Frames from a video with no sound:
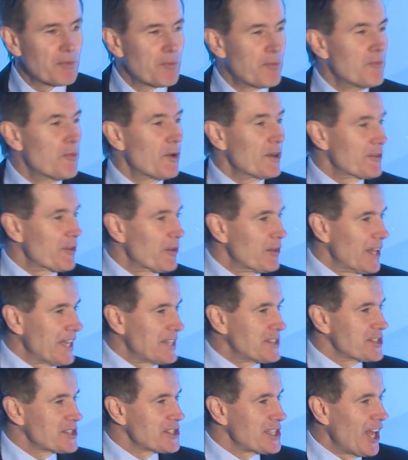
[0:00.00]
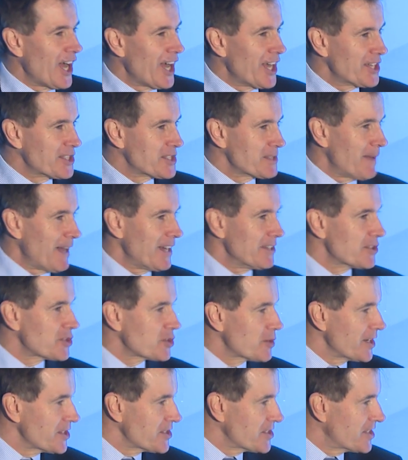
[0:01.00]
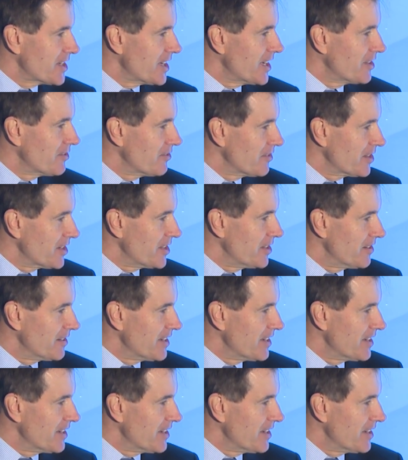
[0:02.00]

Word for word: one of your later slides about the trust in the